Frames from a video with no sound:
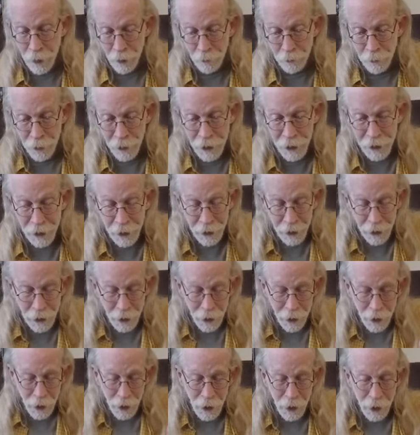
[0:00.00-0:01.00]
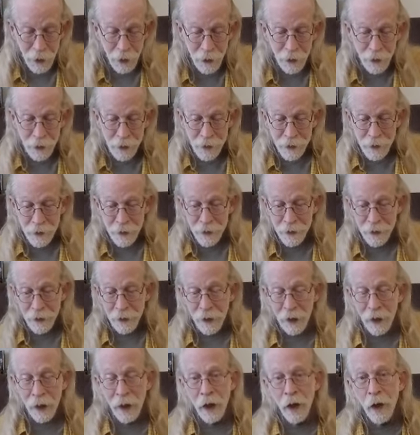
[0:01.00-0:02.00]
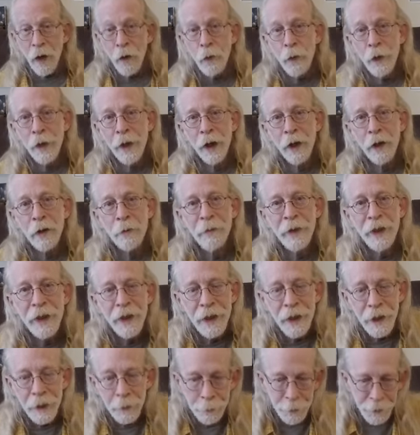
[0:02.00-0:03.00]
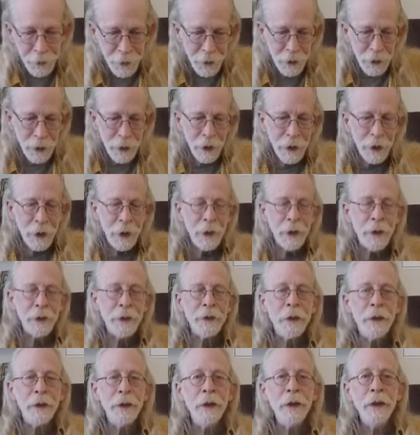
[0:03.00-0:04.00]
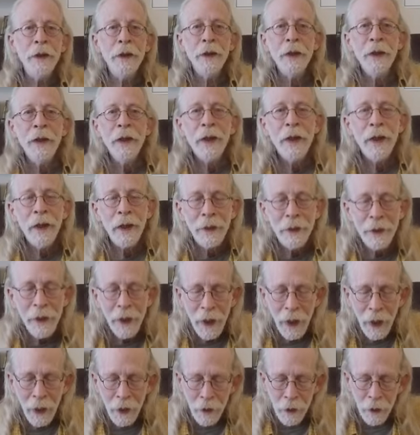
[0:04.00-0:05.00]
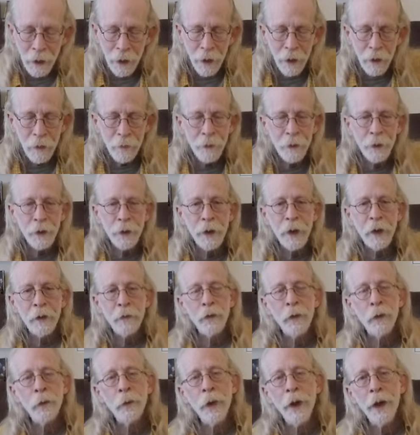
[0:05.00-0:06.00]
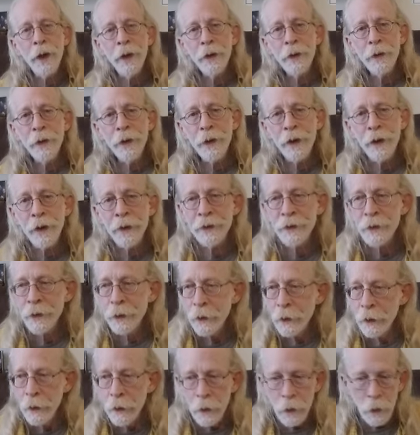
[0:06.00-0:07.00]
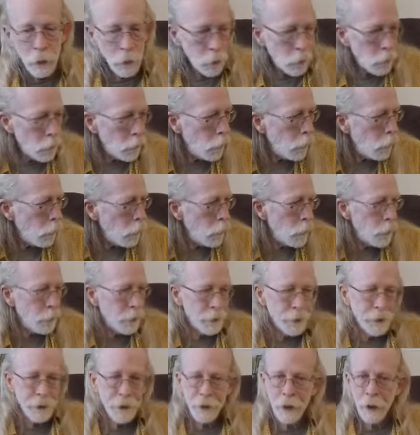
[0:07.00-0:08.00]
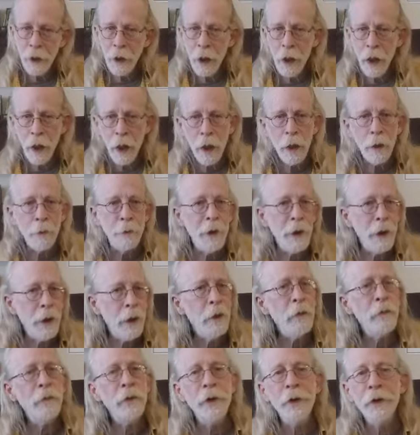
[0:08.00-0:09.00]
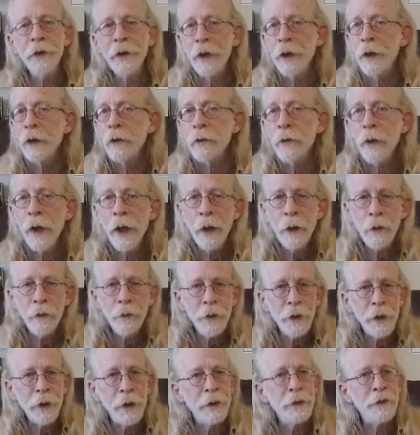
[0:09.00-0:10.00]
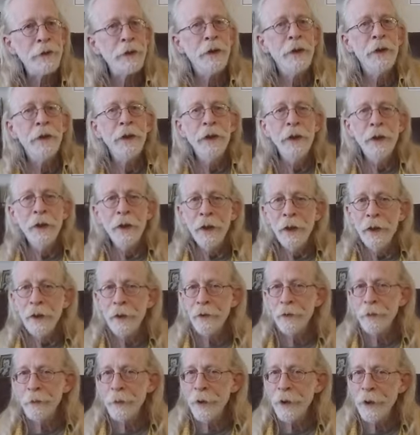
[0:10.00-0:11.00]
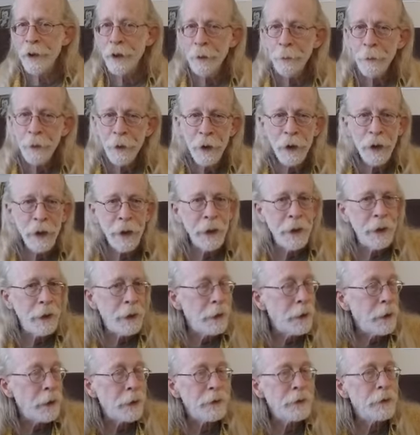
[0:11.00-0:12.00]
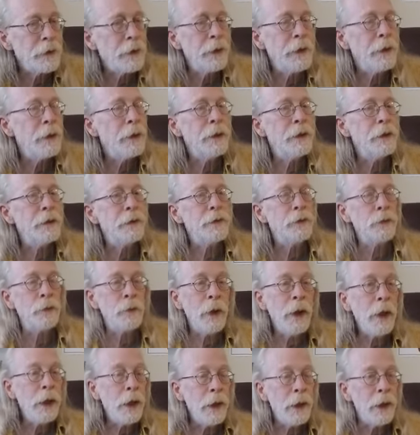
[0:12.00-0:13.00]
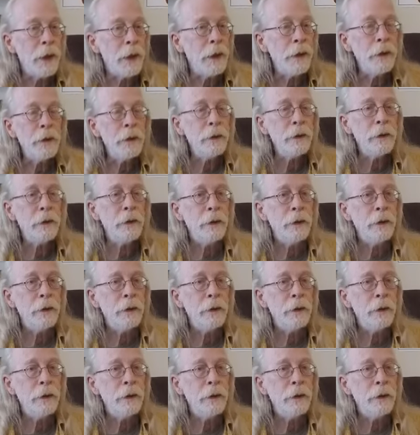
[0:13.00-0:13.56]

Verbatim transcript: because we are manipulated at that level of awareness all the time, everything around us is manipulating us in this way,